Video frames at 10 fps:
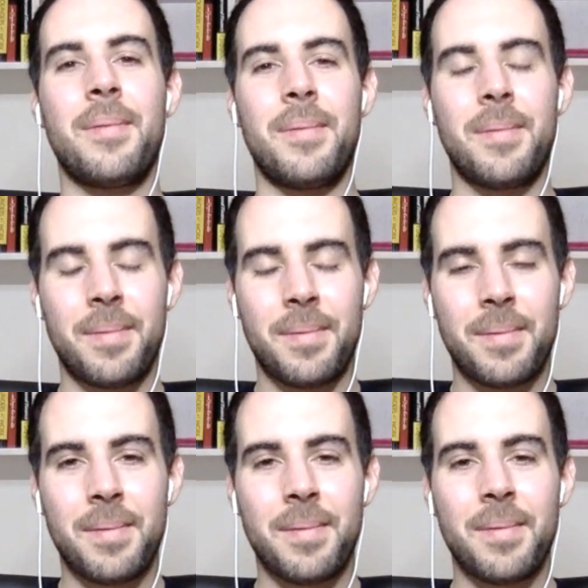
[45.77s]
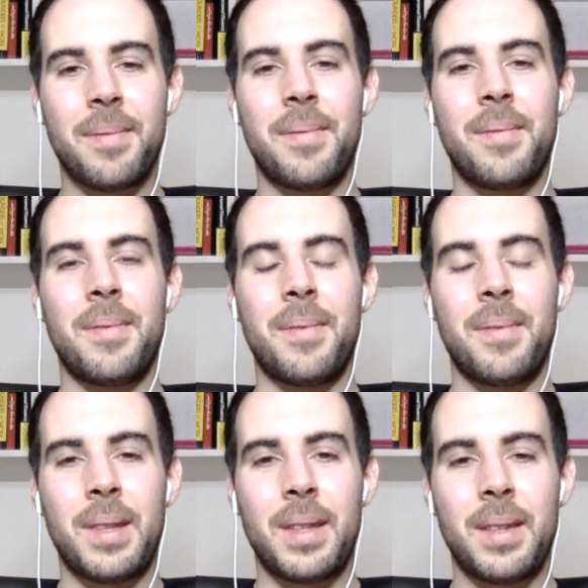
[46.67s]

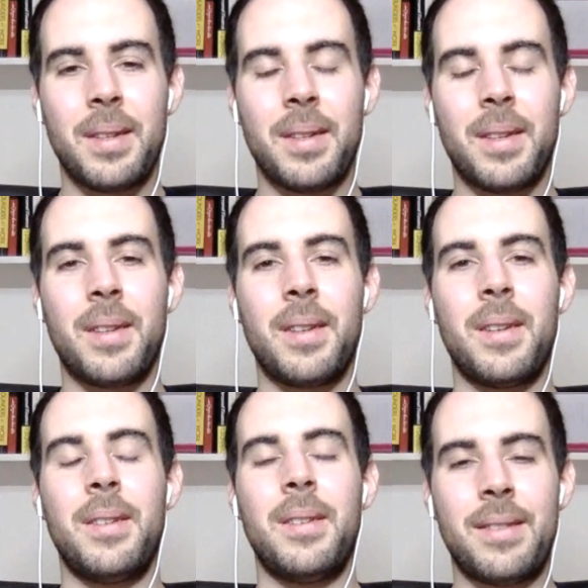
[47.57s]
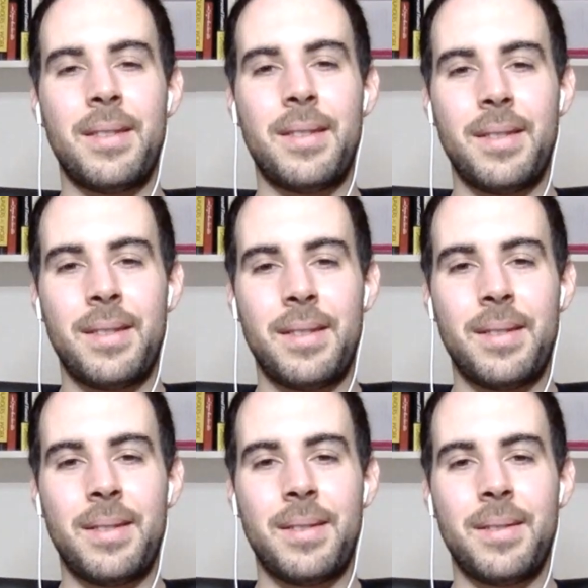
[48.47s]

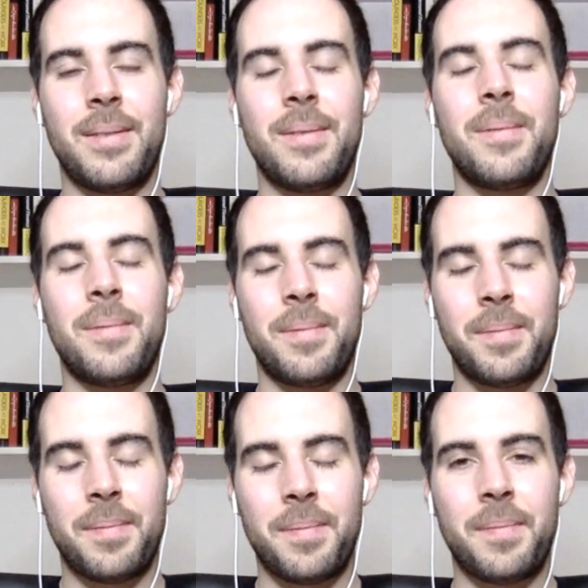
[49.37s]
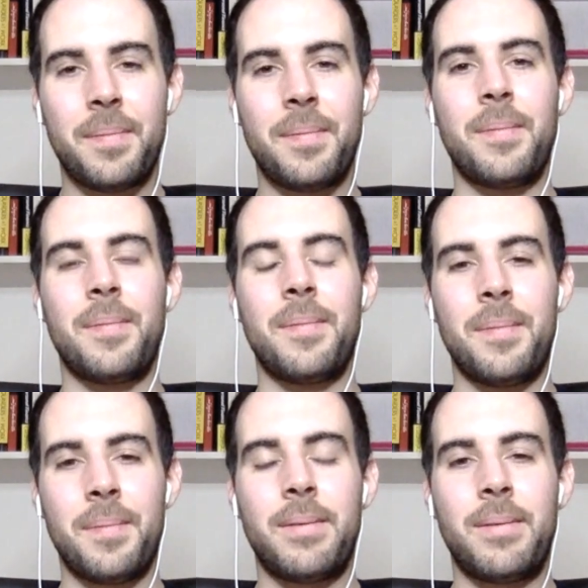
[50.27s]

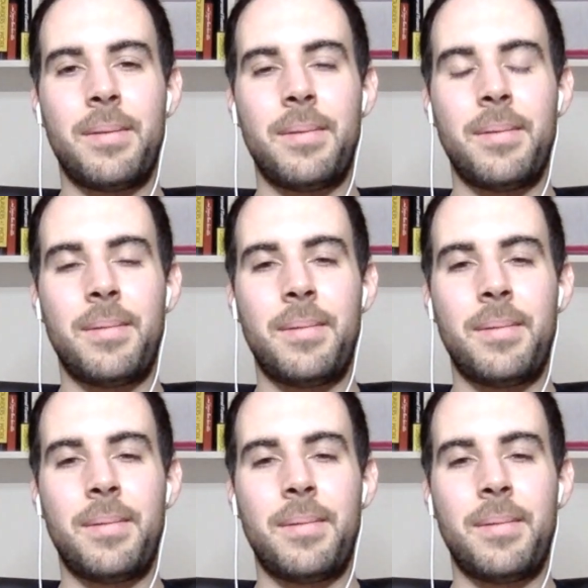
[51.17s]
No words are spoken by the person on screen.